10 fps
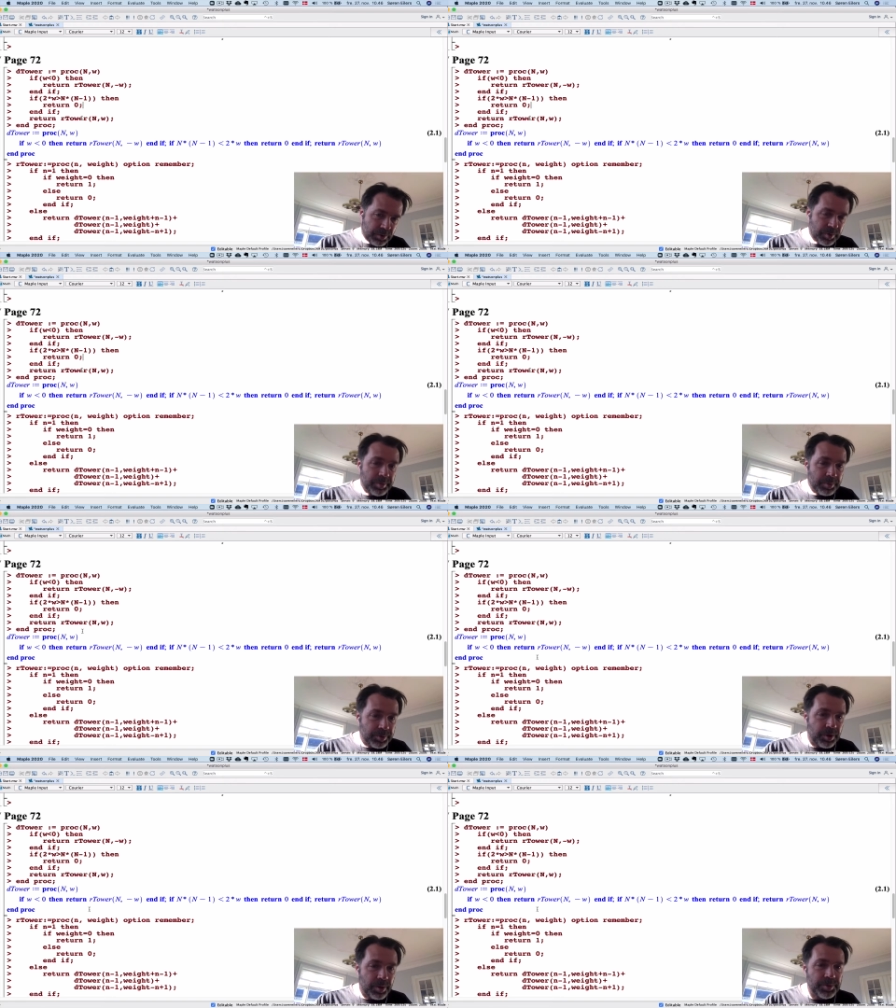a
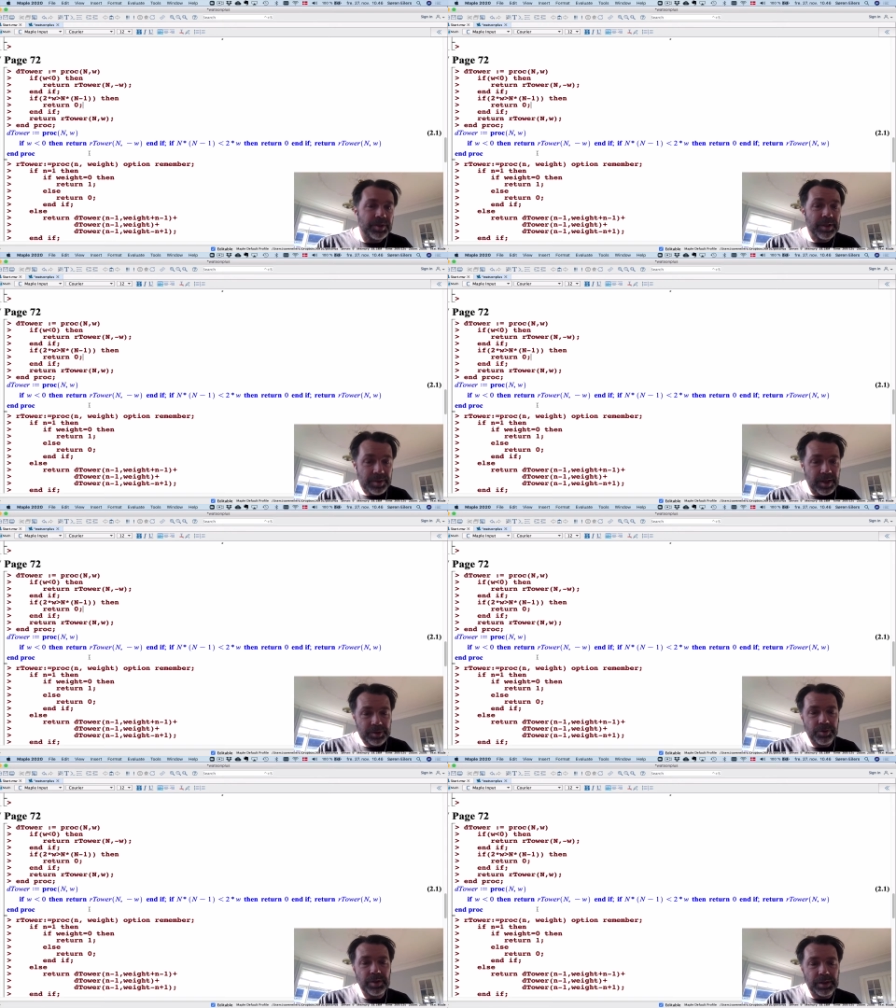remember option is
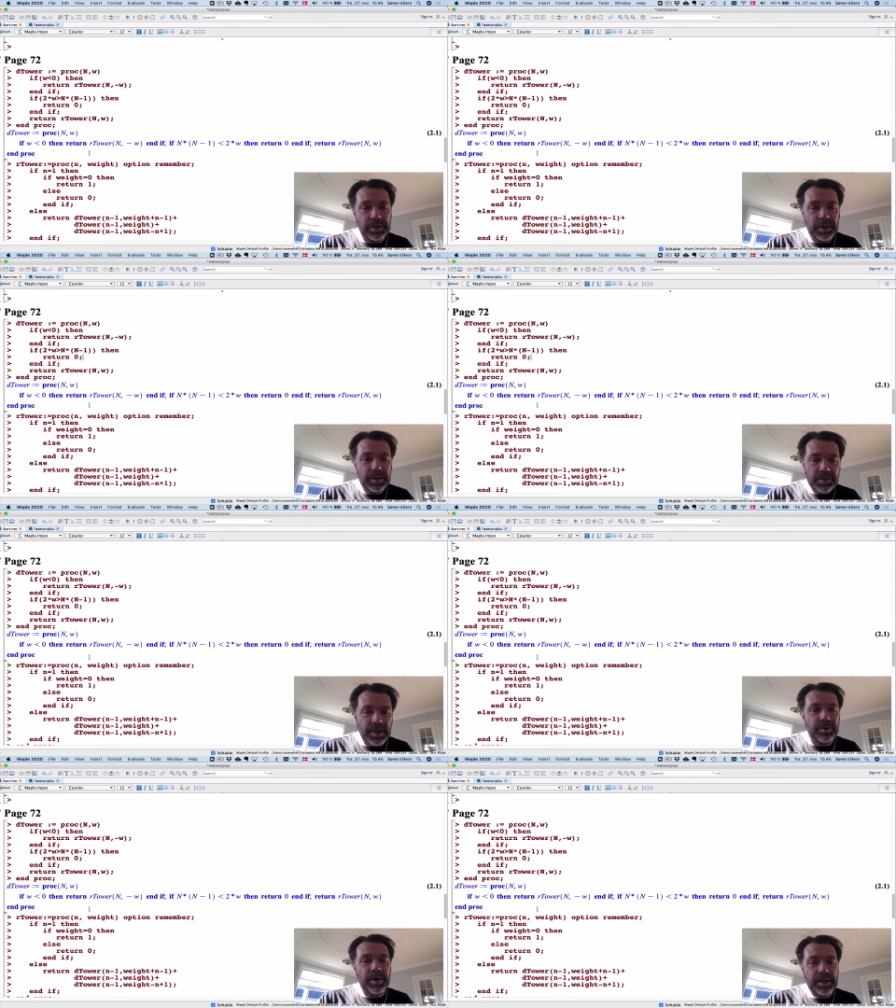actually
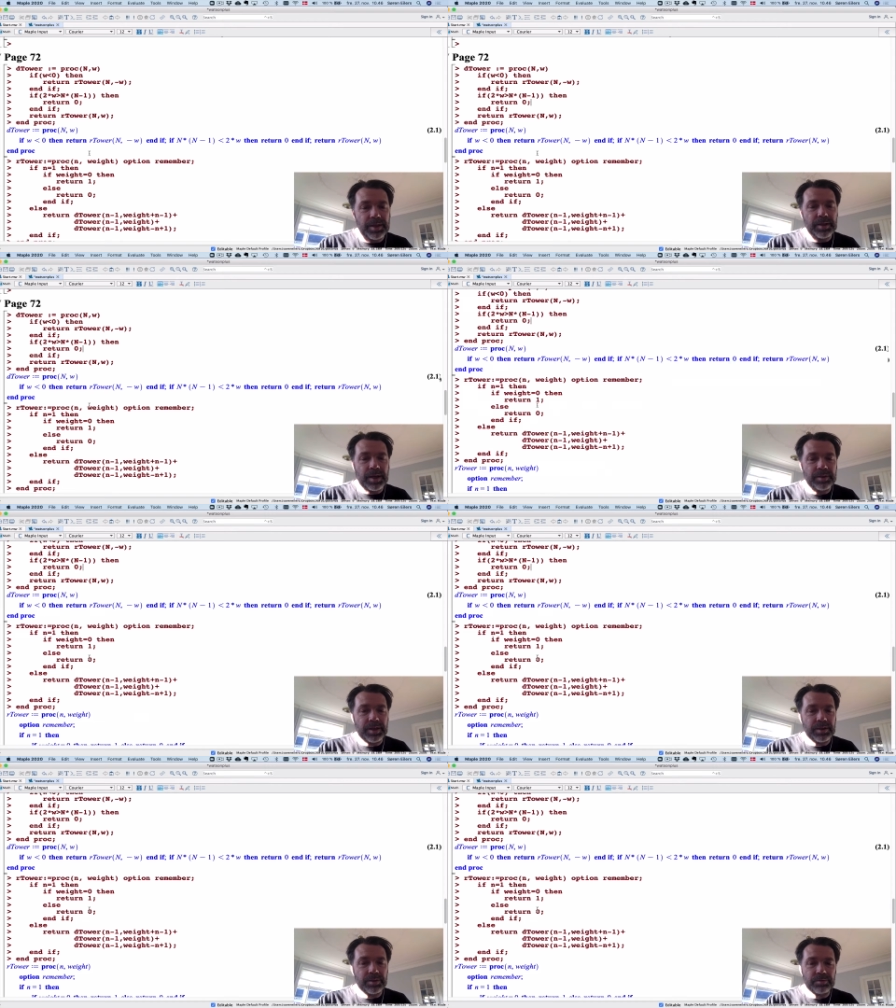generate it, and
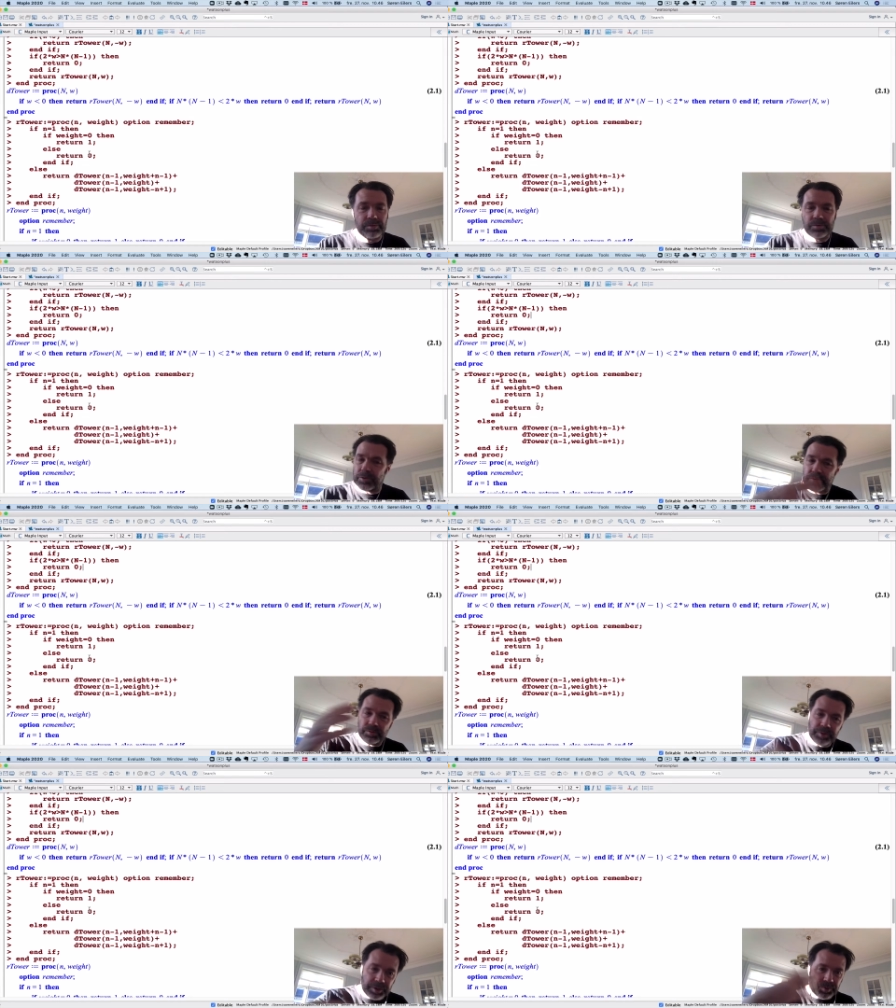then
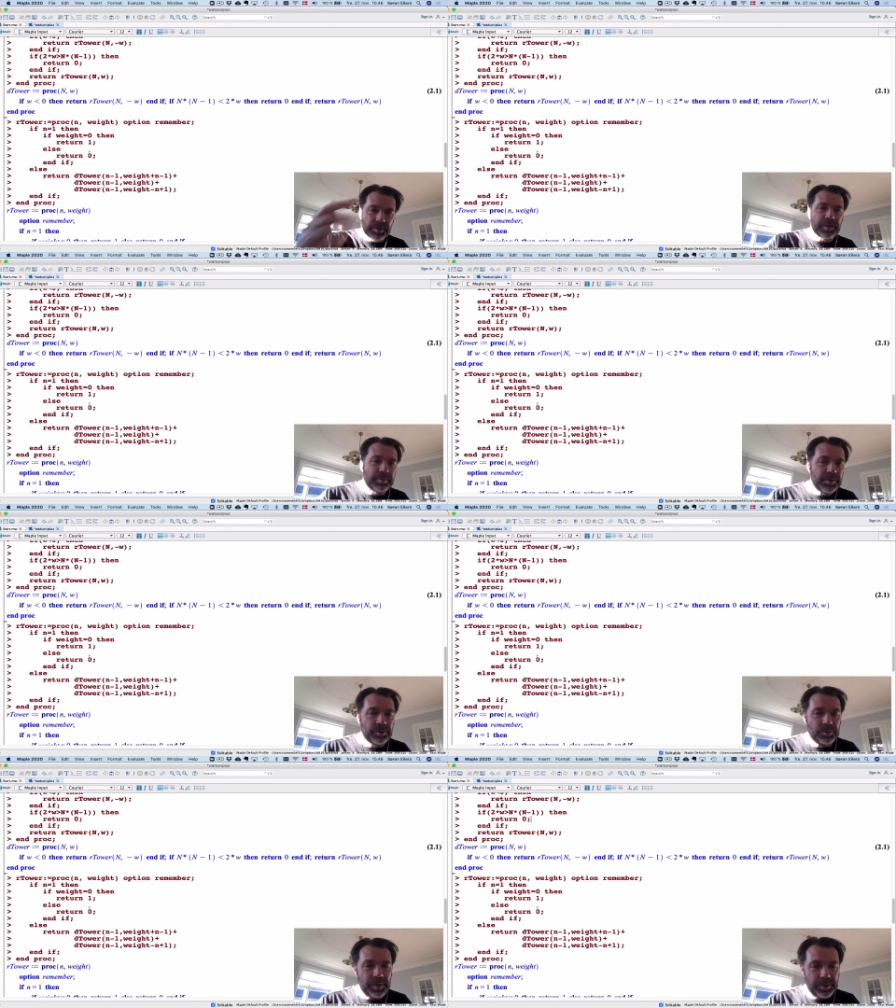we do the same the
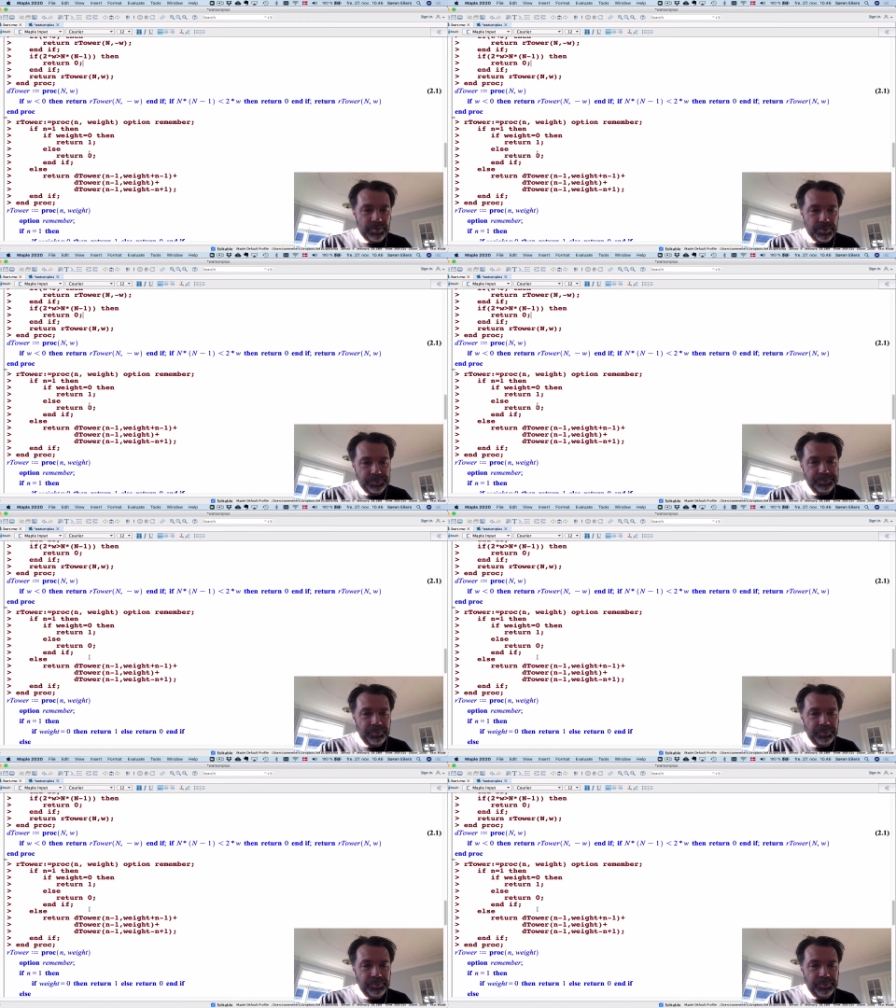whole way through.